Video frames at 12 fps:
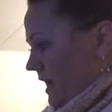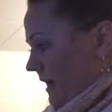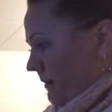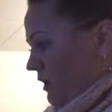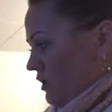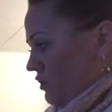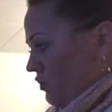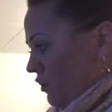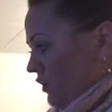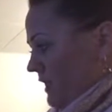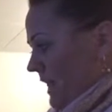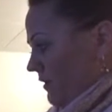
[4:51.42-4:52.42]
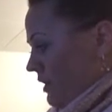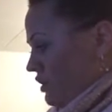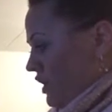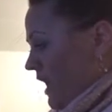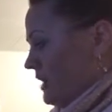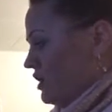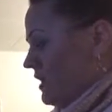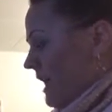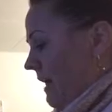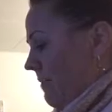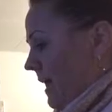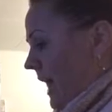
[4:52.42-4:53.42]
I'm going to scroll down to changing
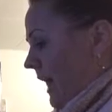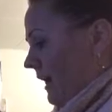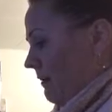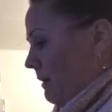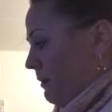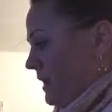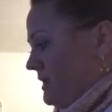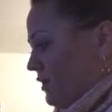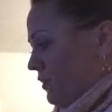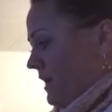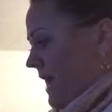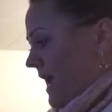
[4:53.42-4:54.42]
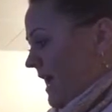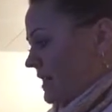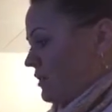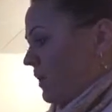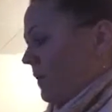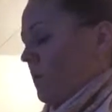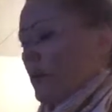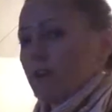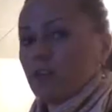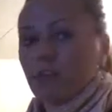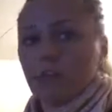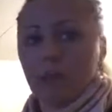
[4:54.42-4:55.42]
that bag. I'm going to press OK. Do I
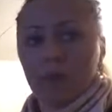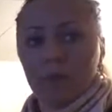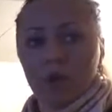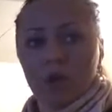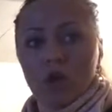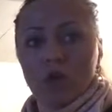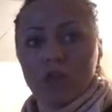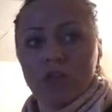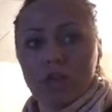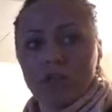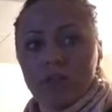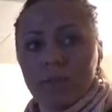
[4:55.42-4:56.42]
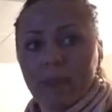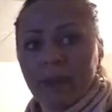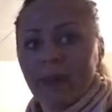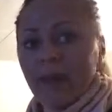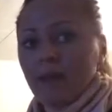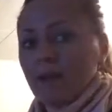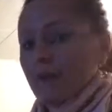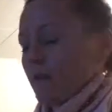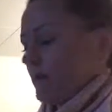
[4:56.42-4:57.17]
want to, I'm going to go and change the bag.